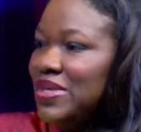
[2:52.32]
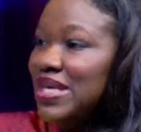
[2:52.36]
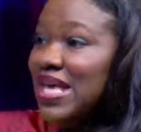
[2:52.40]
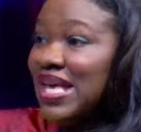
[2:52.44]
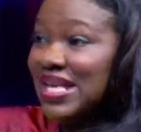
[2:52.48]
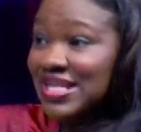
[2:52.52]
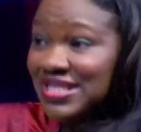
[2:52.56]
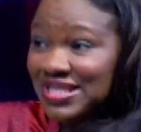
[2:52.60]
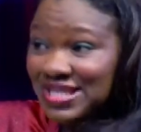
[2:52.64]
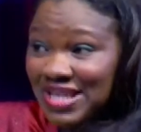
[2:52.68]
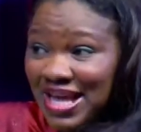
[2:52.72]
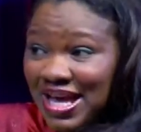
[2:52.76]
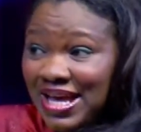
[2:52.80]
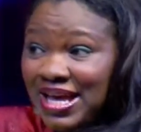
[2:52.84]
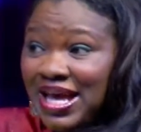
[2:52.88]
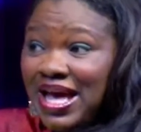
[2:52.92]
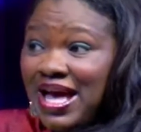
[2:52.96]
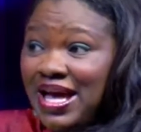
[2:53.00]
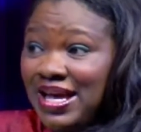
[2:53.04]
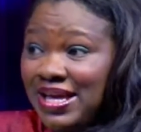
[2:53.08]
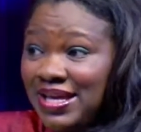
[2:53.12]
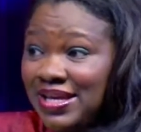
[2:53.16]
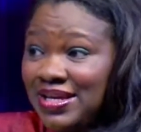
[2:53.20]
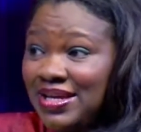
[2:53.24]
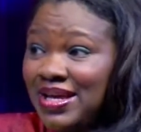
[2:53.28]
Yes,
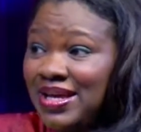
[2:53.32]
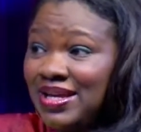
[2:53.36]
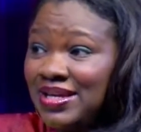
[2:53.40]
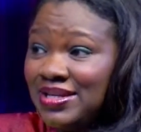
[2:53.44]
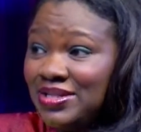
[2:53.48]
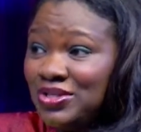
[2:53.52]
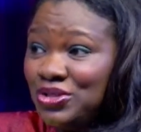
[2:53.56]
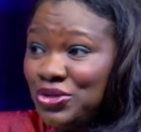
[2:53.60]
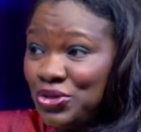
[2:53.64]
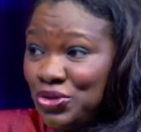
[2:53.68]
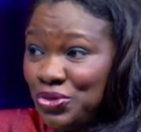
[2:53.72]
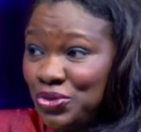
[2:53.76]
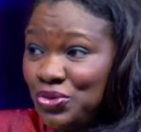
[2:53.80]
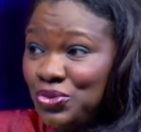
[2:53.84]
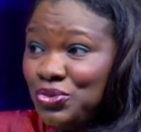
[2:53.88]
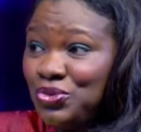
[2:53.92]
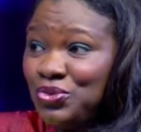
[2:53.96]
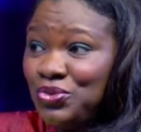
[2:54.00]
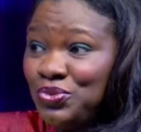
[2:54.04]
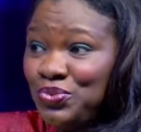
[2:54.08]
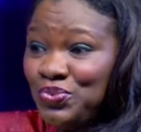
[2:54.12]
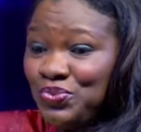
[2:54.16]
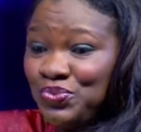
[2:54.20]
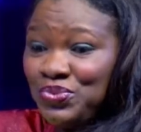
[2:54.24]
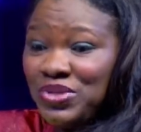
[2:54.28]
I
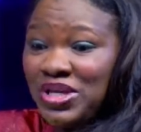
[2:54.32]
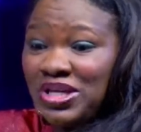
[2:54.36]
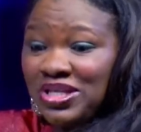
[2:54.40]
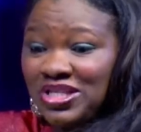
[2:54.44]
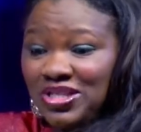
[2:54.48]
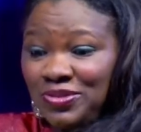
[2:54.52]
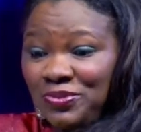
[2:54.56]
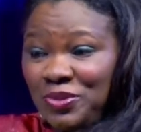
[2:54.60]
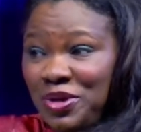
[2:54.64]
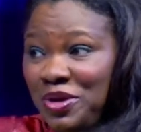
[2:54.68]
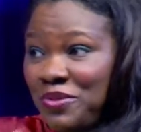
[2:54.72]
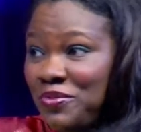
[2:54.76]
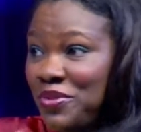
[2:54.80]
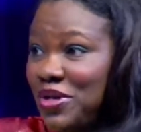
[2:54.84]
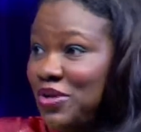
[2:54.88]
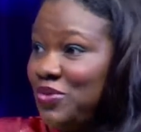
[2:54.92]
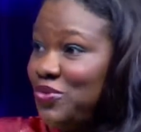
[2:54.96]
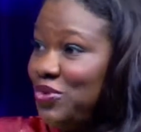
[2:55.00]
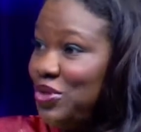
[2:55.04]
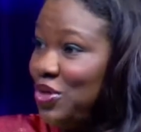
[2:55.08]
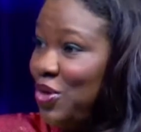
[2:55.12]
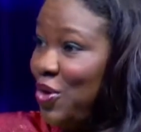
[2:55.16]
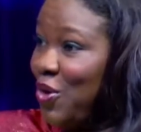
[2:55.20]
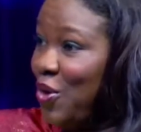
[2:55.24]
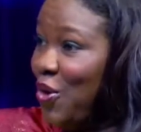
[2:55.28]
do
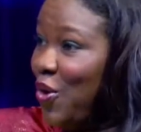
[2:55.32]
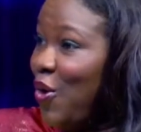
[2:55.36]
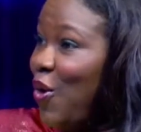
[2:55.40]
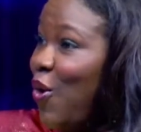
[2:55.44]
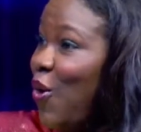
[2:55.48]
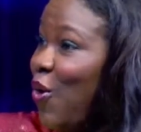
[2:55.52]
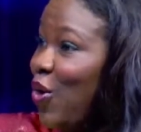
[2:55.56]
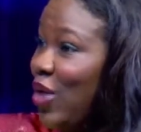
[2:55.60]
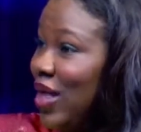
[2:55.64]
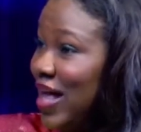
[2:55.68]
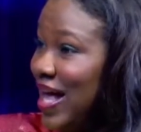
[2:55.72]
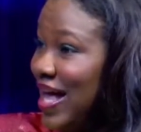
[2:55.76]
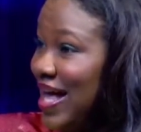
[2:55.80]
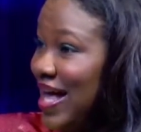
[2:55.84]
experiment with all